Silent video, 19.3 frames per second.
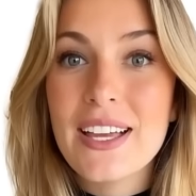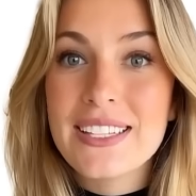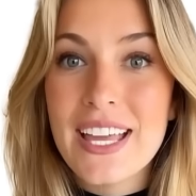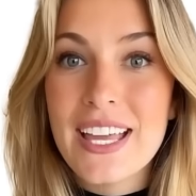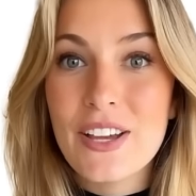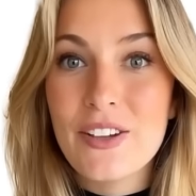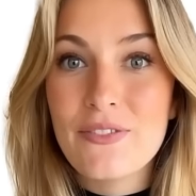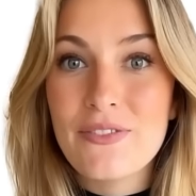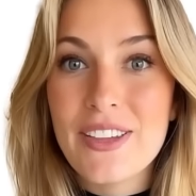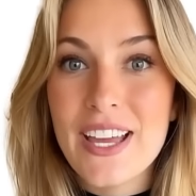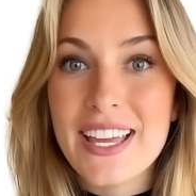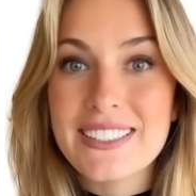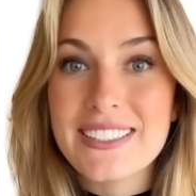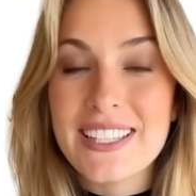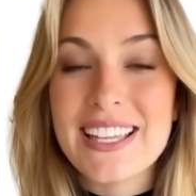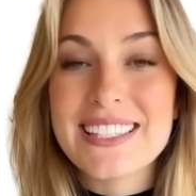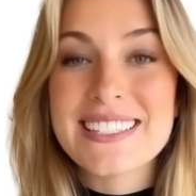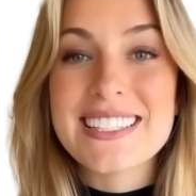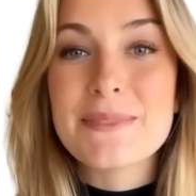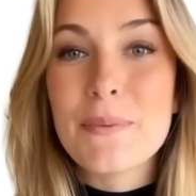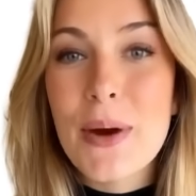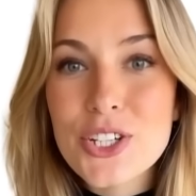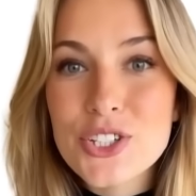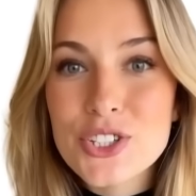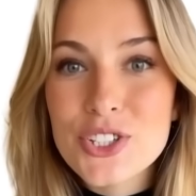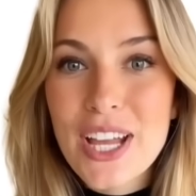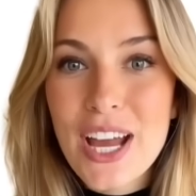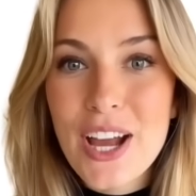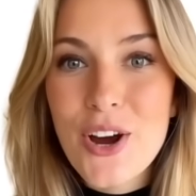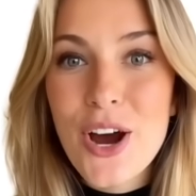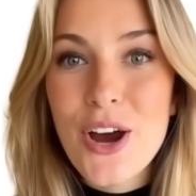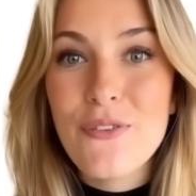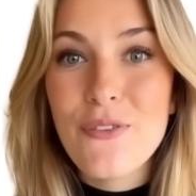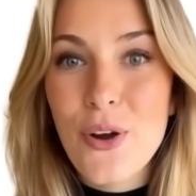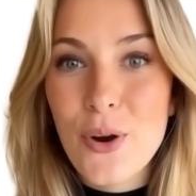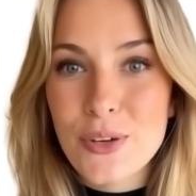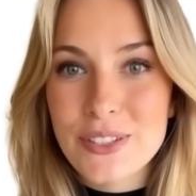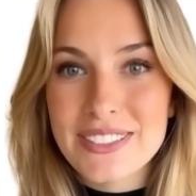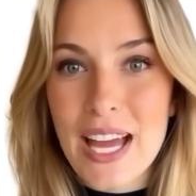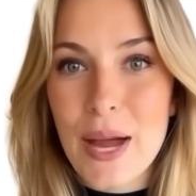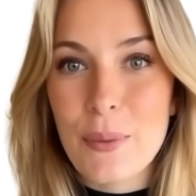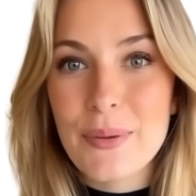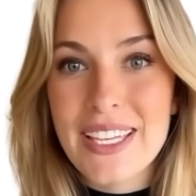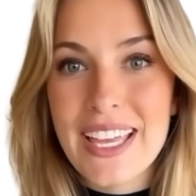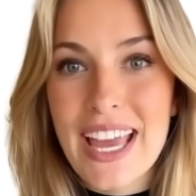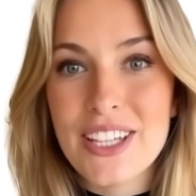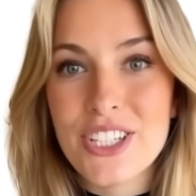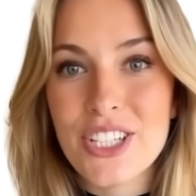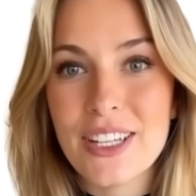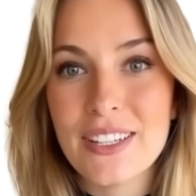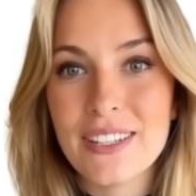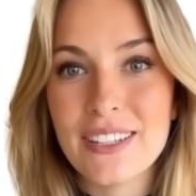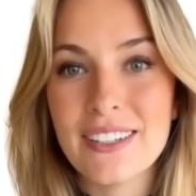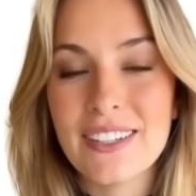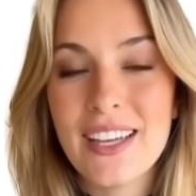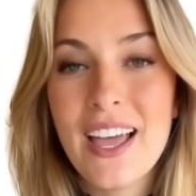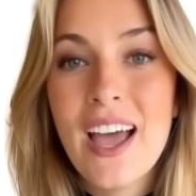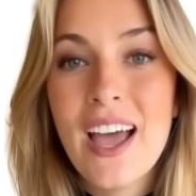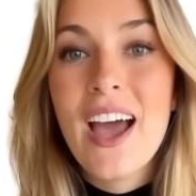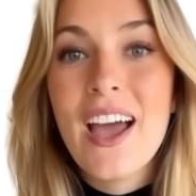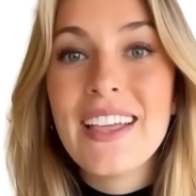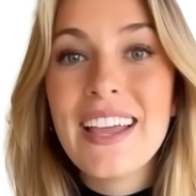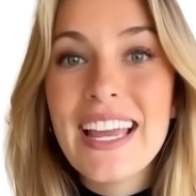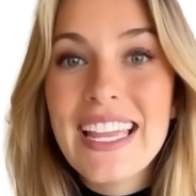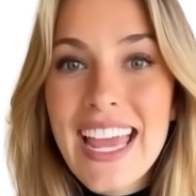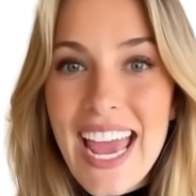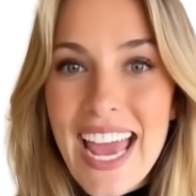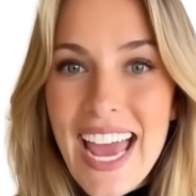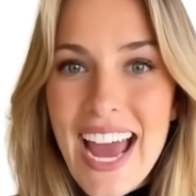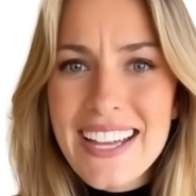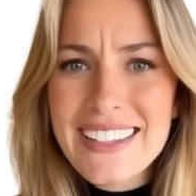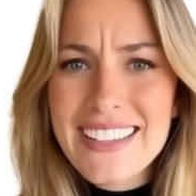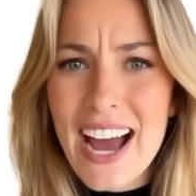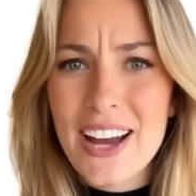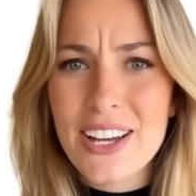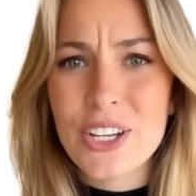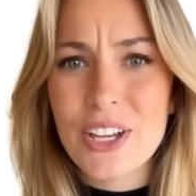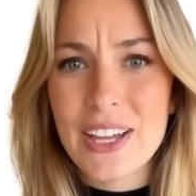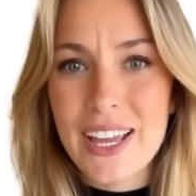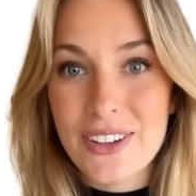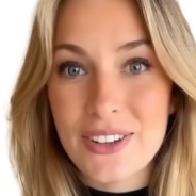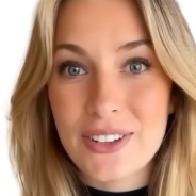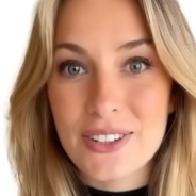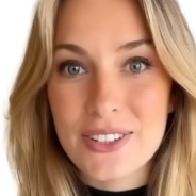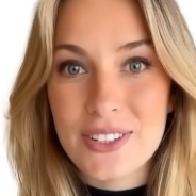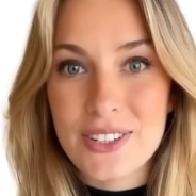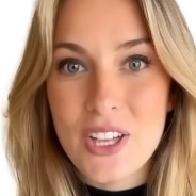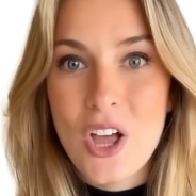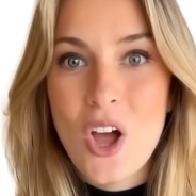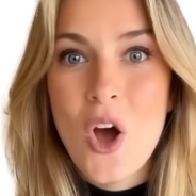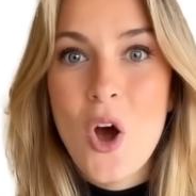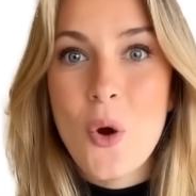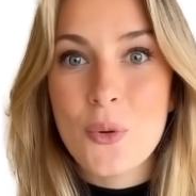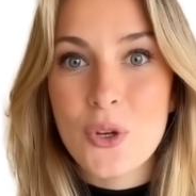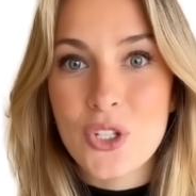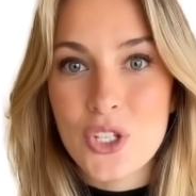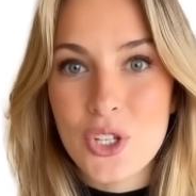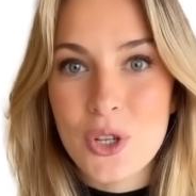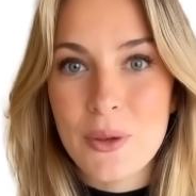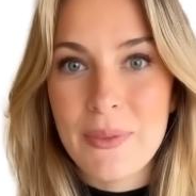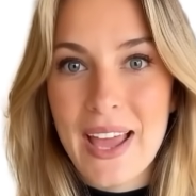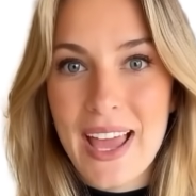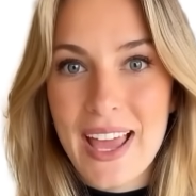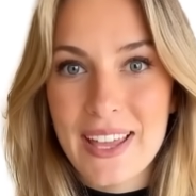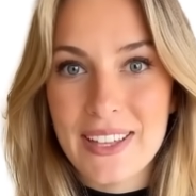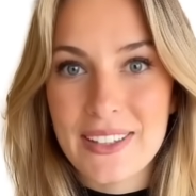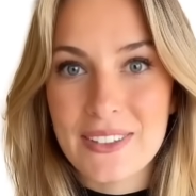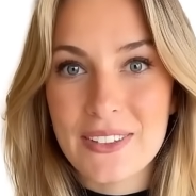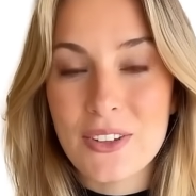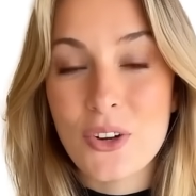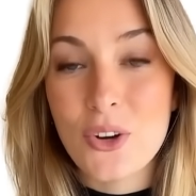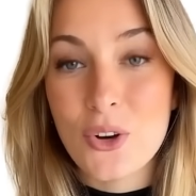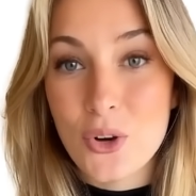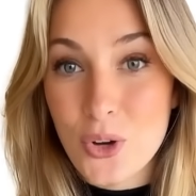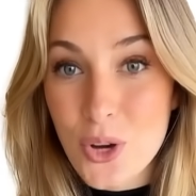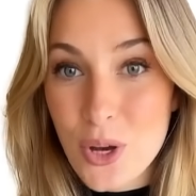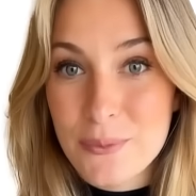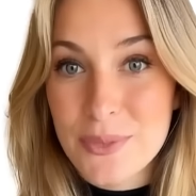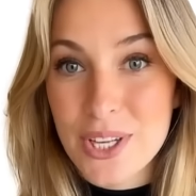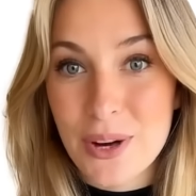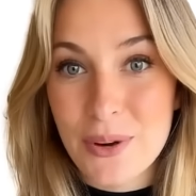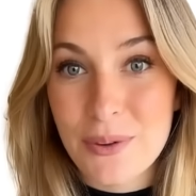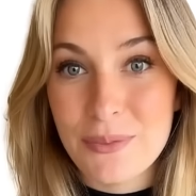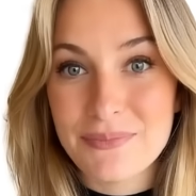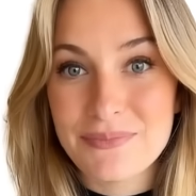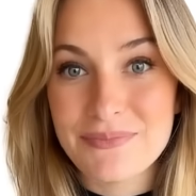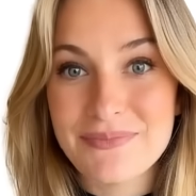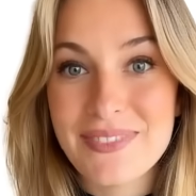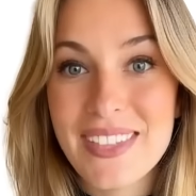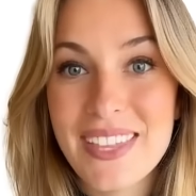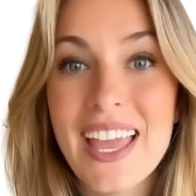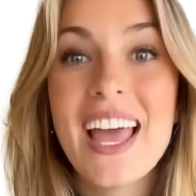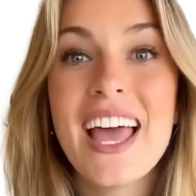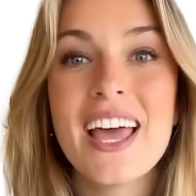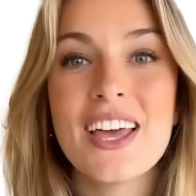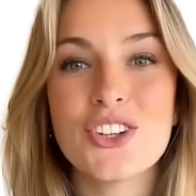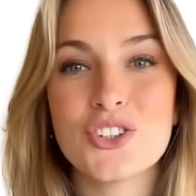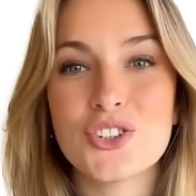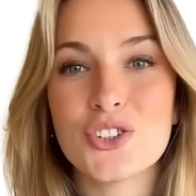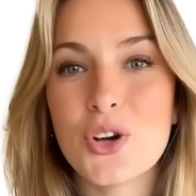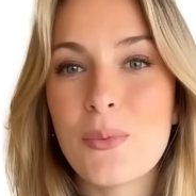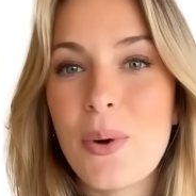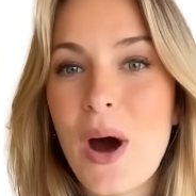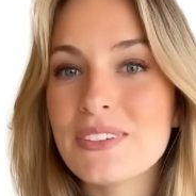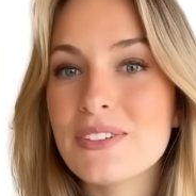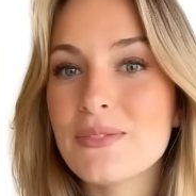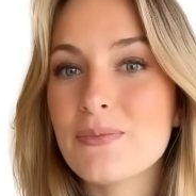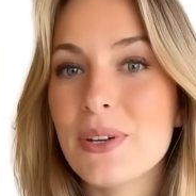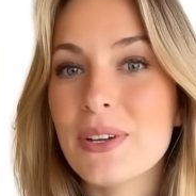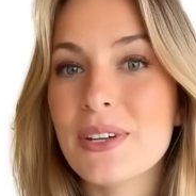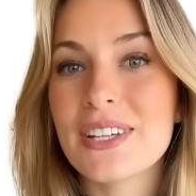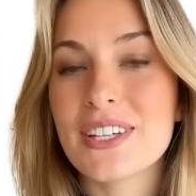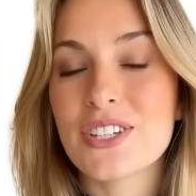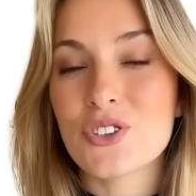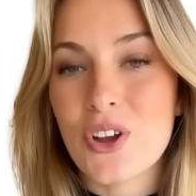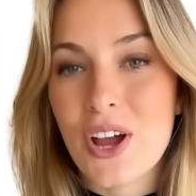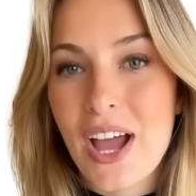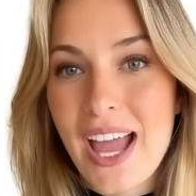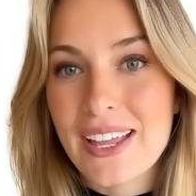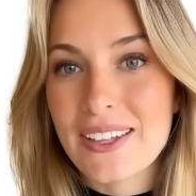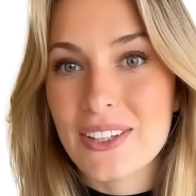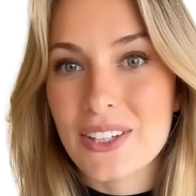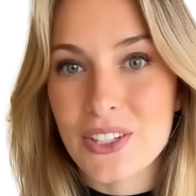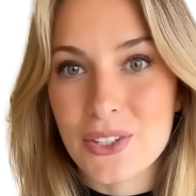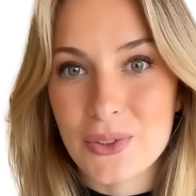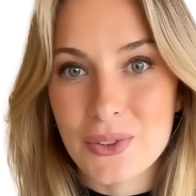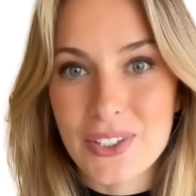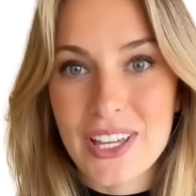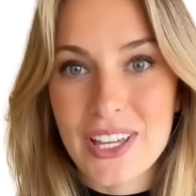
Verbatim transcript: GigaFaze has special area-focused applications like AI calculators, resume, crypto. Your possibilities are endless with